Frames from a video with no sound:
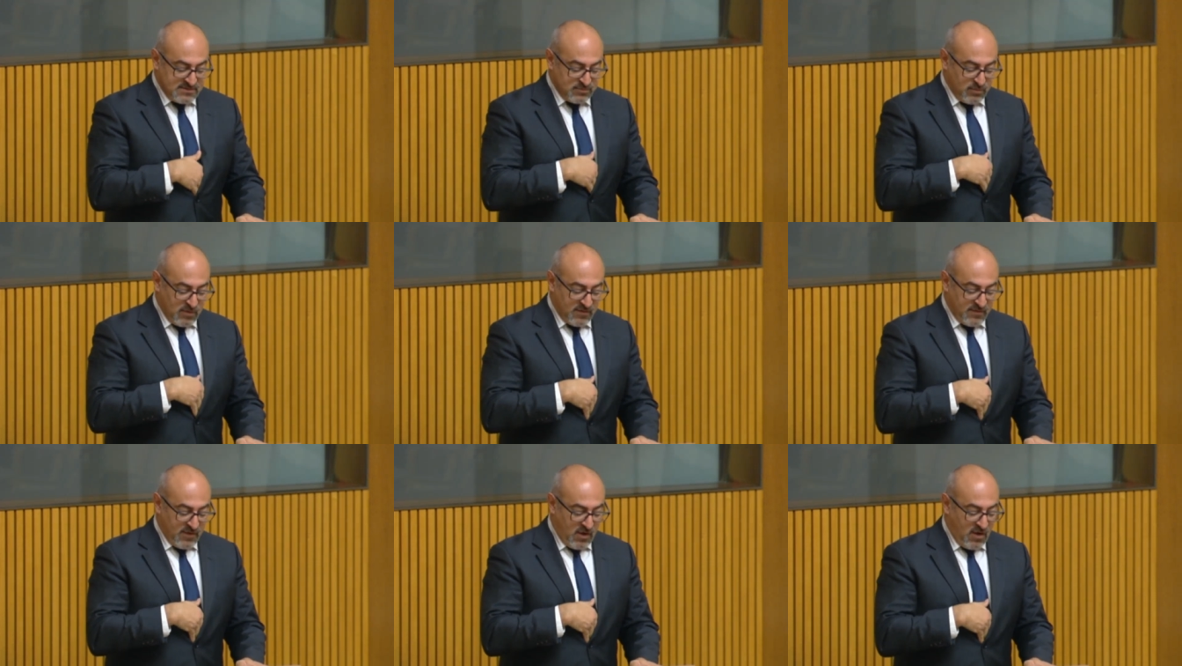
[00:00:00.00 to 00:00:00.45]
one
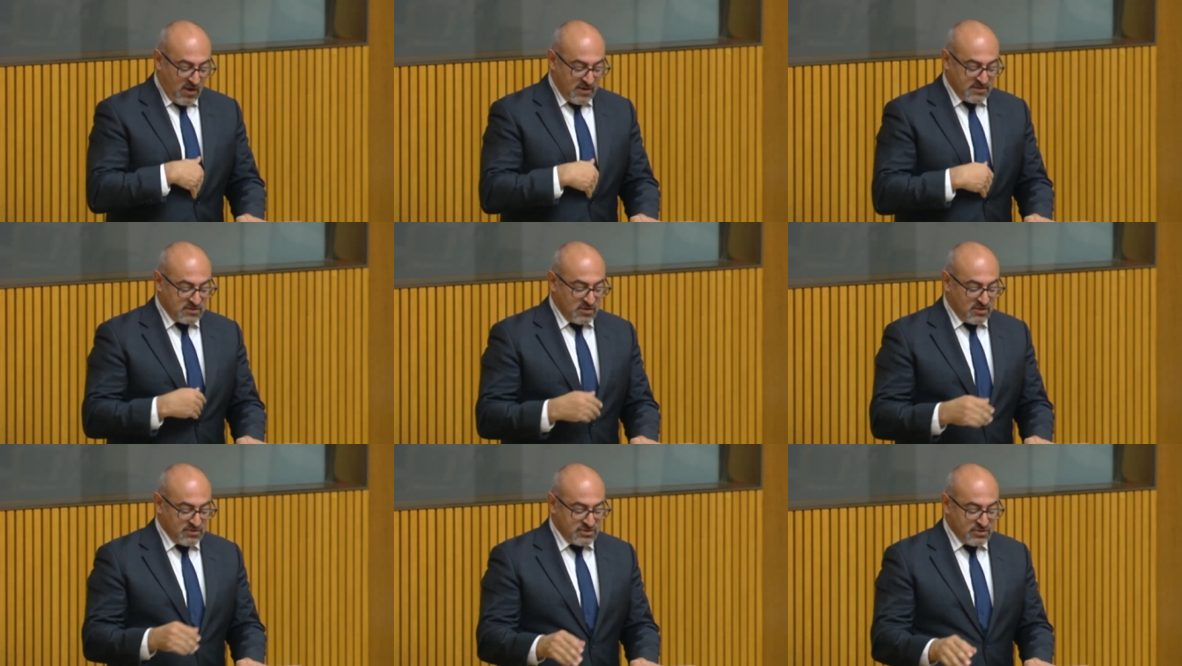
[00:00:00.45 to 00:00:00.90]
of the highest
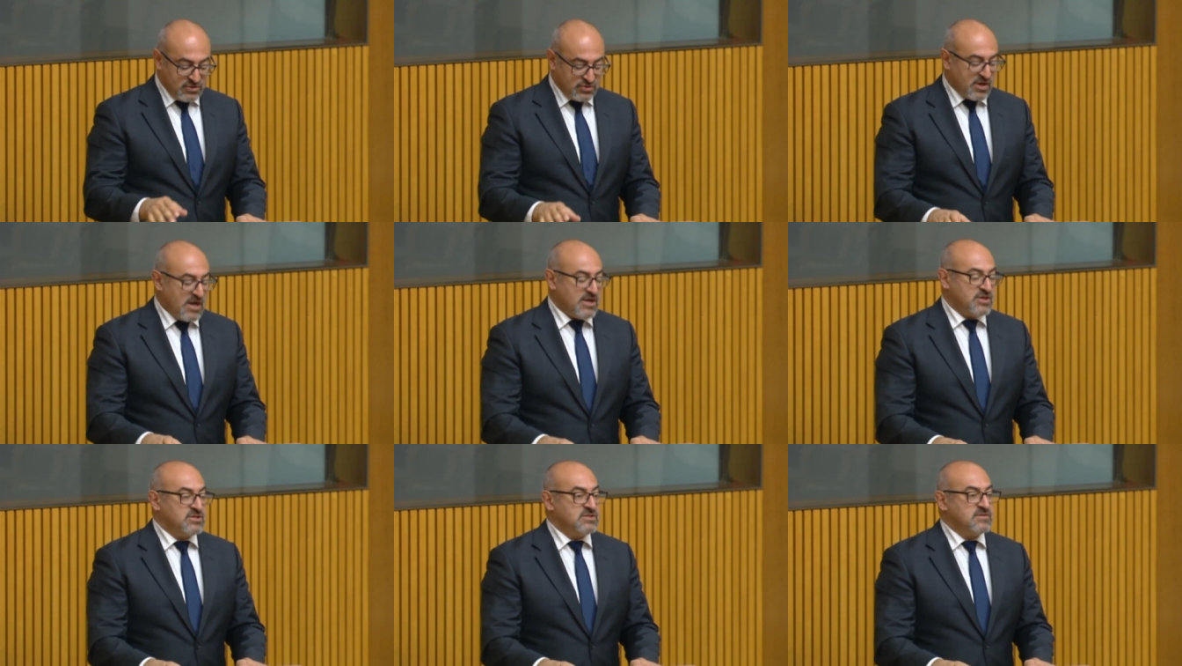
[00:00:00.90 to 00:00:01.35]

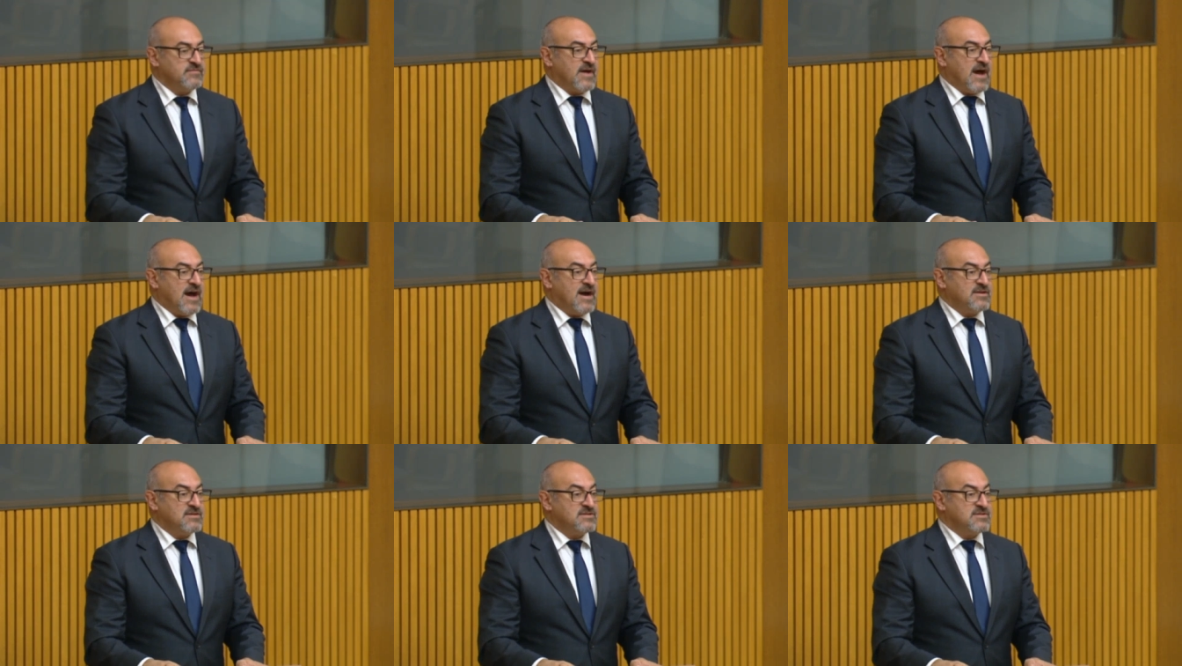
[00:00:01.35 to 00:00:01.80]
concentrations of
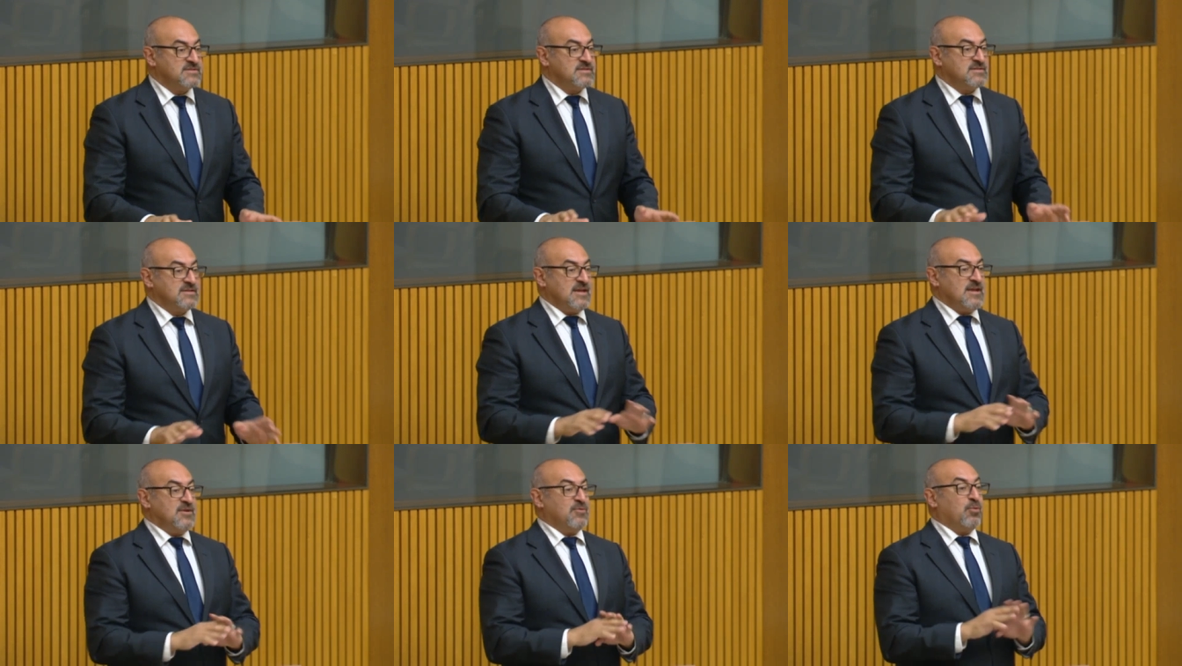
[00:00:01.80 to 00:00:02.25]
artists
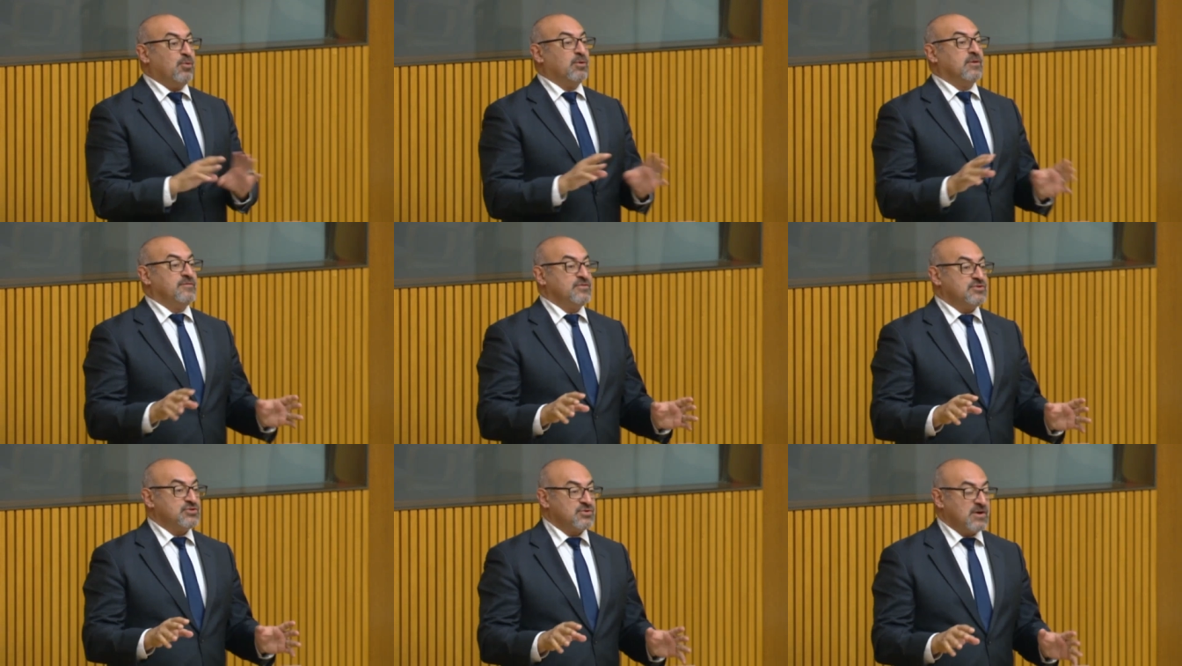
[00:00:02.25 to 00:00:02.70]
in all of
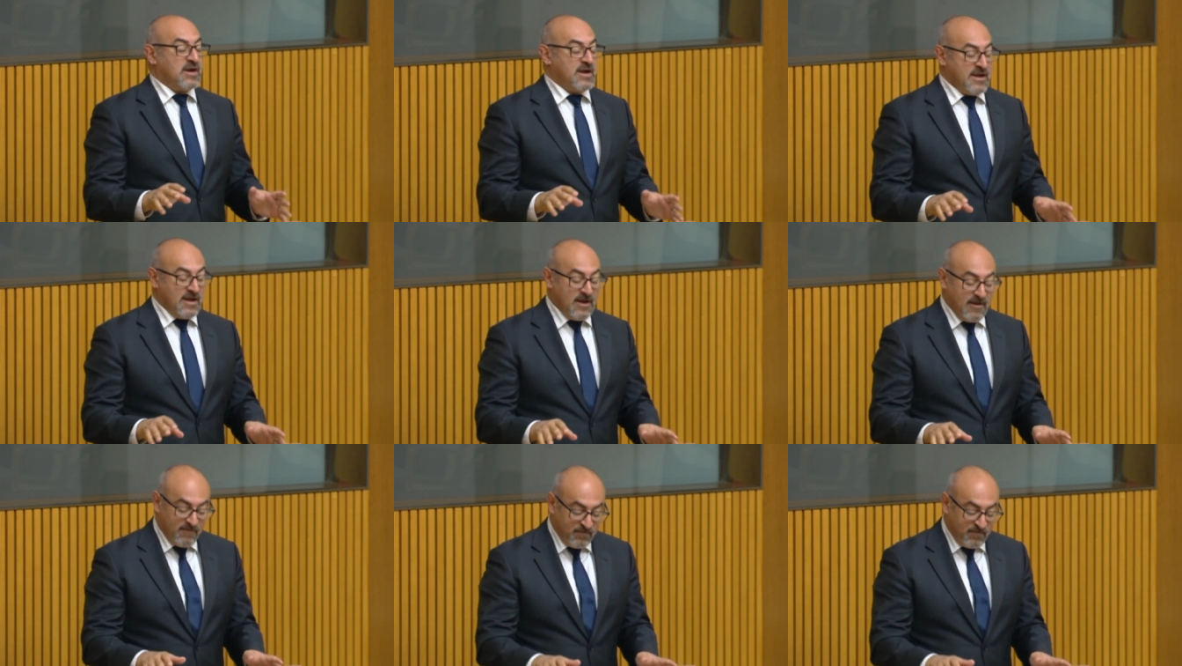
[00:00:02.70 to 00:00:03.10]
Australia.